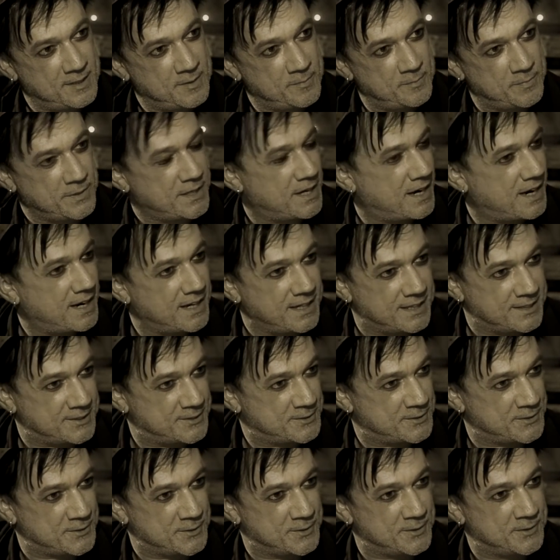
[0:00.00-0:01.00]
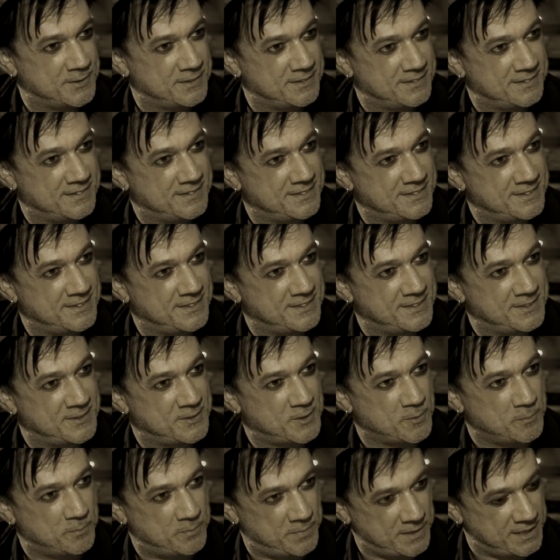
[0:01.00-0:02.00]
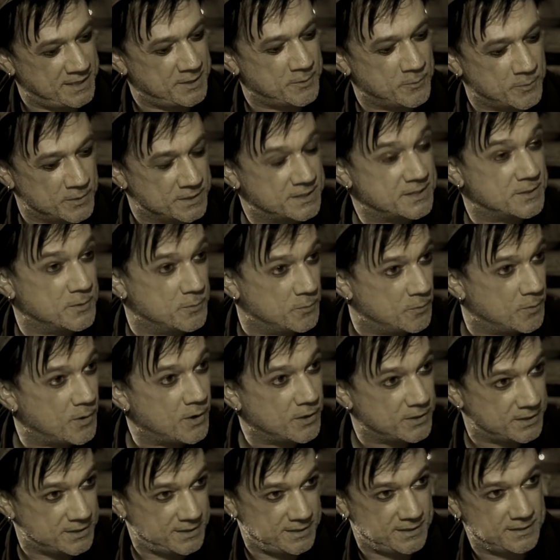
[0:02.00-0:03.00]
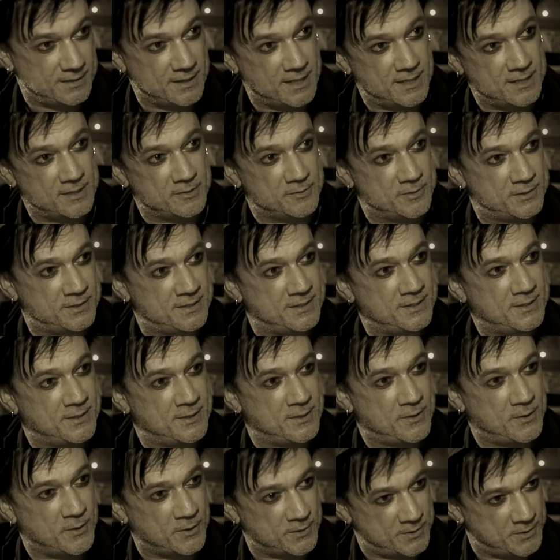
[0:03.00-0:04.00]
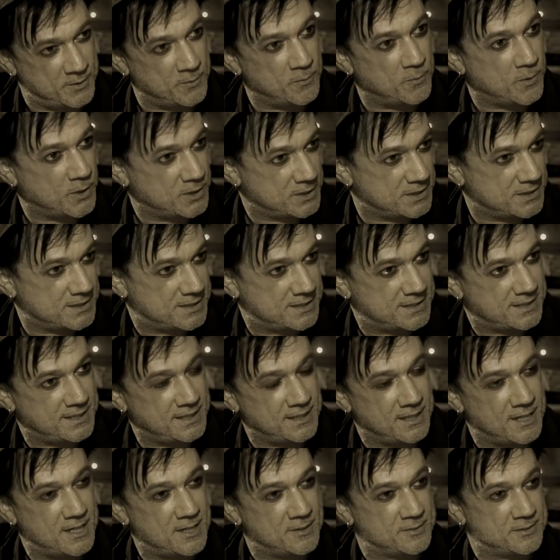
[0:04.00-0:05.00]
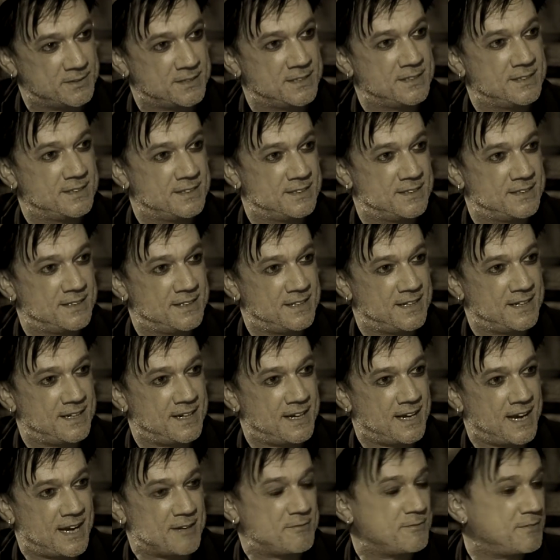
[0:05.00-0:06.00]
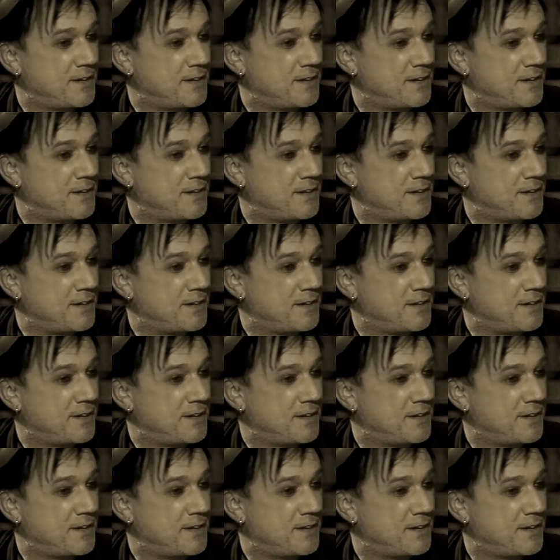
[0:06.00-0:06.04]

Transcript: behind to be with the one he loves or the ones he loves. I